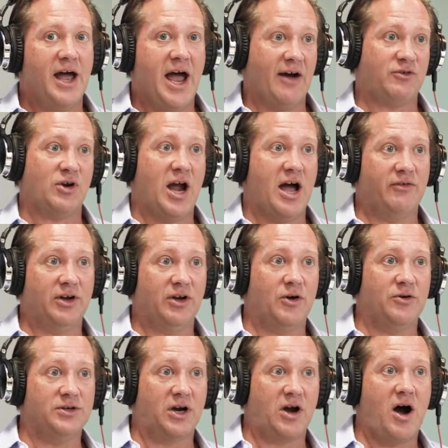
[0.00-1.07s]
after having
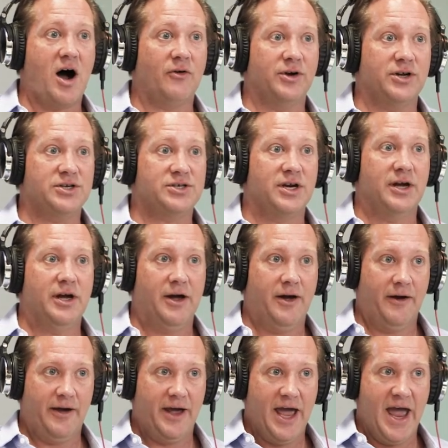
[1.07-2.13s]
gone to college
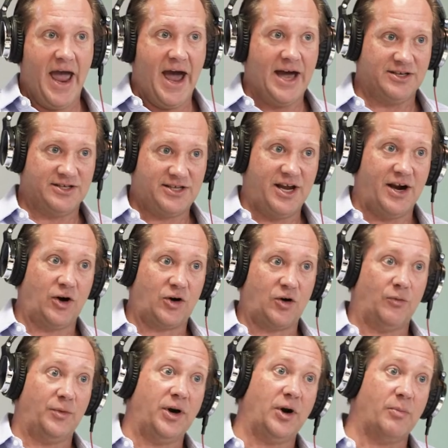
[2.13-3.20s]
as their
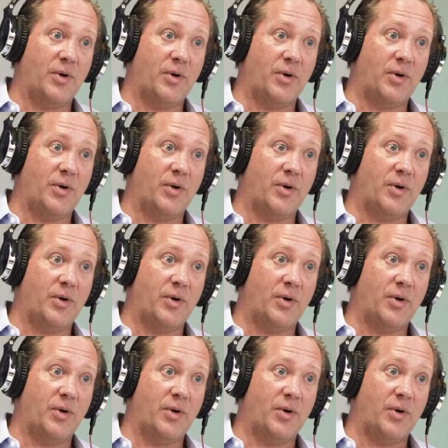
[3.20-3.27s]
career